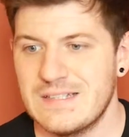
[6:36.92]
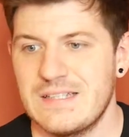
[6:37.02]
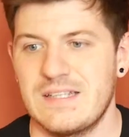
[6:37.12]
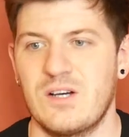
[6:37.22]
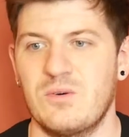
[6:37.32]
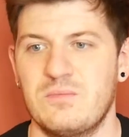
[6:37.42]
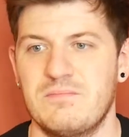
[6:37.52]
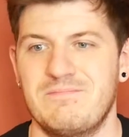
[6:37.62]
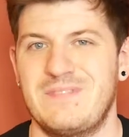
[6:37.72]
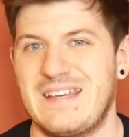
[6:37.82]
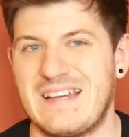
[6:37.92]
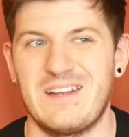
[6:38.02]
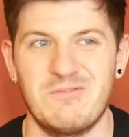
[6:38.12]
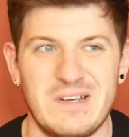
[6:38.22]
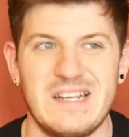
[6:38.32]
you know, they
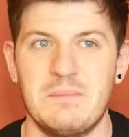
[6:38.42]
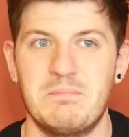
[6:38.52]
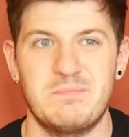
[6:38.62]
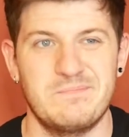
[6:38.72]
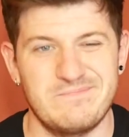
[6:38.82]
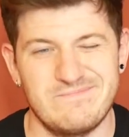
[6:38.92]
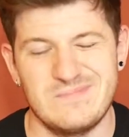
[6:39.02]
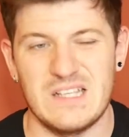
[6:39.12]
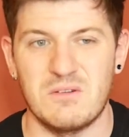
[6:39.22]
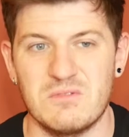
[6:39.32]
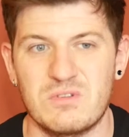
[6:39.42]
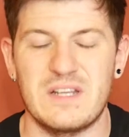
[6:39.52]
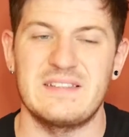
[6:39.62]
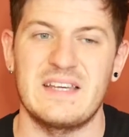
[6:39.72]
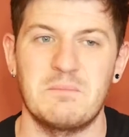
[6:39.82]
don't look
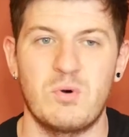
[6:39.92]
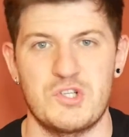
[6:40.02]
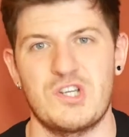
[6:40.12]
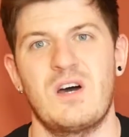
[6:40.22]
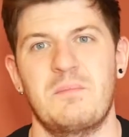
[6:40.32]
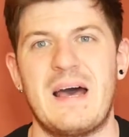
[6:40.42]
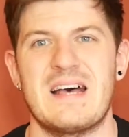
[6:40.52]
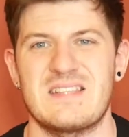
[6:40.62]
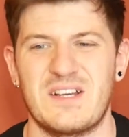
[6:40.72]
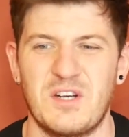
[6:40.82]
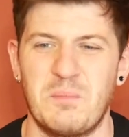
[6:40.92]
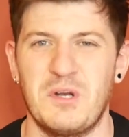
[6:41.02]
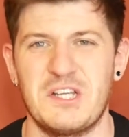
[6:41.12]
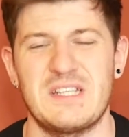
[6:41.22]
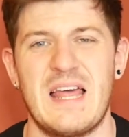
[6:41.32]
like they can push on past that kind of
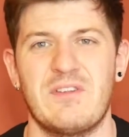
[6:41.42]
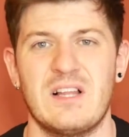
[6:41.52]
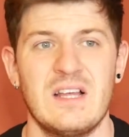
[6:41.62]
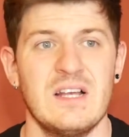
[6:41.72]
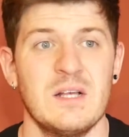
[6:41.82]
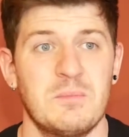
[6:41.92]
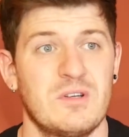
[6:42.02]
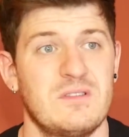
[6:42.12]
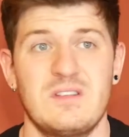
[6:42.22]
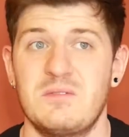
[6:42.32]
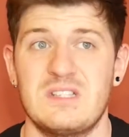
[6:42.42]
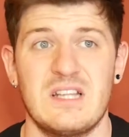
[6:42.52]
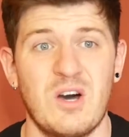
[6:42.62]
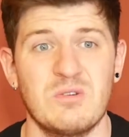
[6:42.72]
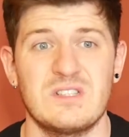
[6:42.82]
British level. But there's
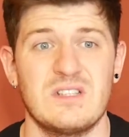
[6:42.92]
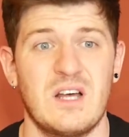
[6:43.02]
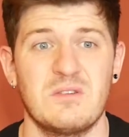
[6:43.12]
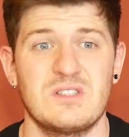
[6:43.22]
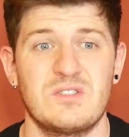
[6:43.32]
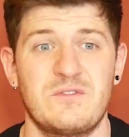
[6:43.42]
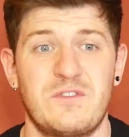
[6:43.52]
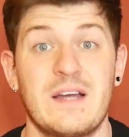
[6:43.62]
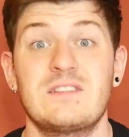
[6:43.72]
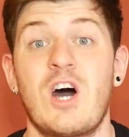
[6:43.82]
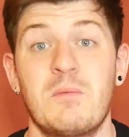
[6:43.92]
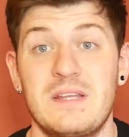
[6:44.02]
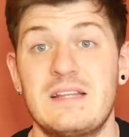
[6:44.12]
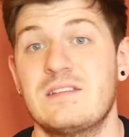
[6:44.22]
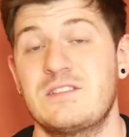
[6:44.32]
loads of good fights. Tom
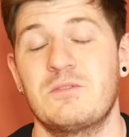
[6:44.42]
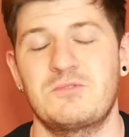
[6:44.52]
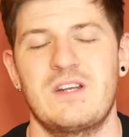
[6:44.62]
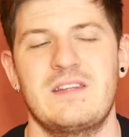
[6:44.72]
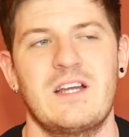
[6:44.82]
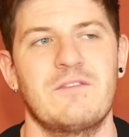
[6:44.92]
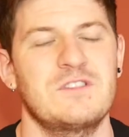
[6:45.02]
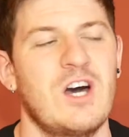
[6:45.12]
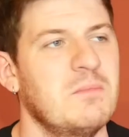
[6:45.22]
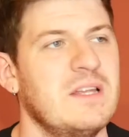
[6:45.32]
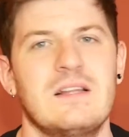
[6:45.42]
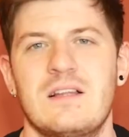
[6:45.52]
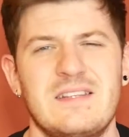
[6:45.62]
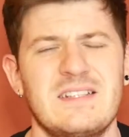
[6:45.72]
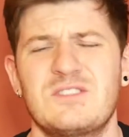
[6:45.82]
Little is who I'm trying to think of. Tom Little,
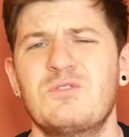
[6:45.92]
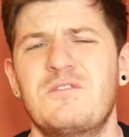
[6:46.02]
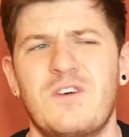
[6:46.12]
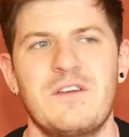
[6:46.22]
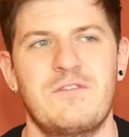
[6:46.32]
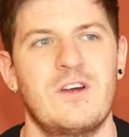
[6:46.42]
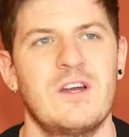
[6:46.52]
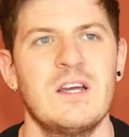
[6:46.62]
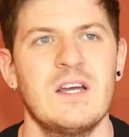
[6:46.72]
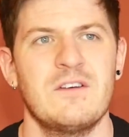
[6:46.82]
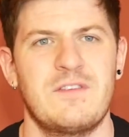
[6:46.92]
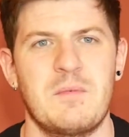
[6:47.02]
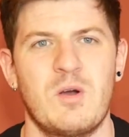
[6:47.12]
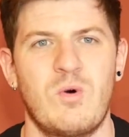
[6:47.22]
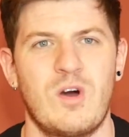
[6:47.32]
I think it's a good fight for
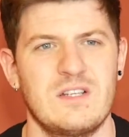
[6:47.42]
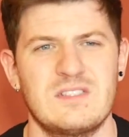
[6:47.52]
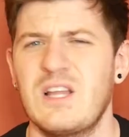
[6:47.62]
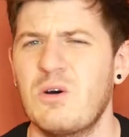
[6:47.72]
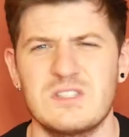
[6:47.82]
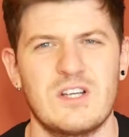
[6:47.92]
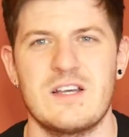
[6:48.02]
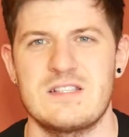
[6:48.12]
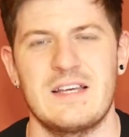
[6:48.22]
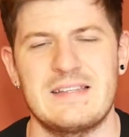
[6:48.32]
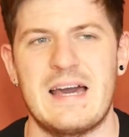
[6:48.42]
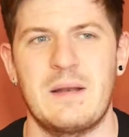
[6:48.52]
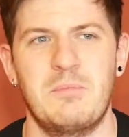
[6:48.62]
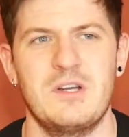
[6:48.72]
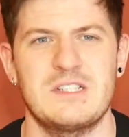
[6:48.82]
Fabio Ward. There's loads of guys like that
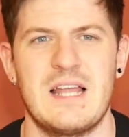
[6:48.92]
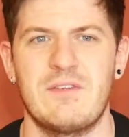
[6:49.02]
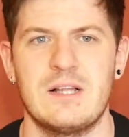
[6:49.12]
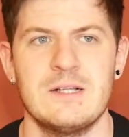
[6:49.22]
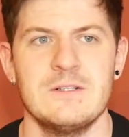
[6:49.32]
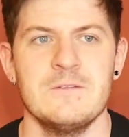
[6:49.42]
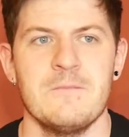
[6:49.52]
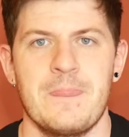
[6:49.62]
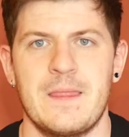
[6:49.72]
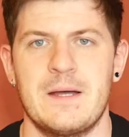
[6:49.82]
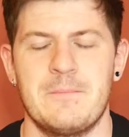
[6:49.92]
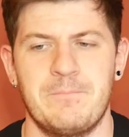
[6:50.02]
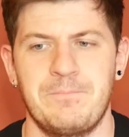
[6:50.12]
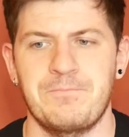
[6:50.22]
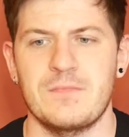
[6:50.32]
at British level. I'd
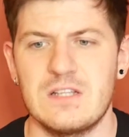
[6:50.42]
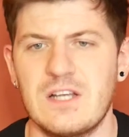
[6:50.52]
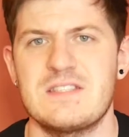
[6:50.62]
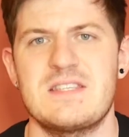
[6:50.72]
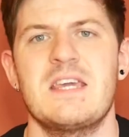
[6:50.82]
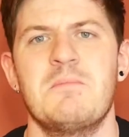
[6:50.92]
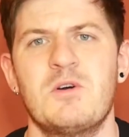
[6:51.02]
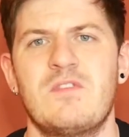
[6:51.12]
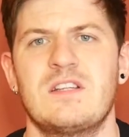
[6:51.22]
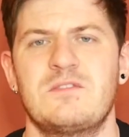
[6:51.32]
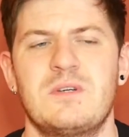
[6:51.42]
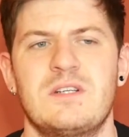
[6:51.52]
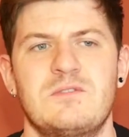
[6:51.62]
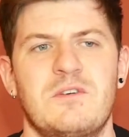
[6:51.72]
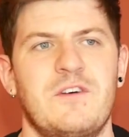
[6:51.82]
like to see him move on
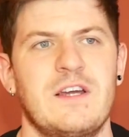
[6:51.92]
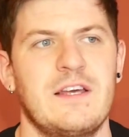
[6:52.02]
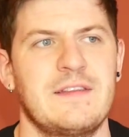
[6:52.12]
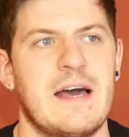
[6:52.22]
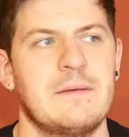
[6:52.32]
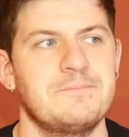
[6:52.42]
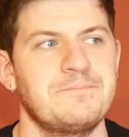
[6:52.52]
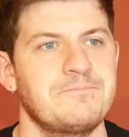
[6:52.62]
to a fight like that.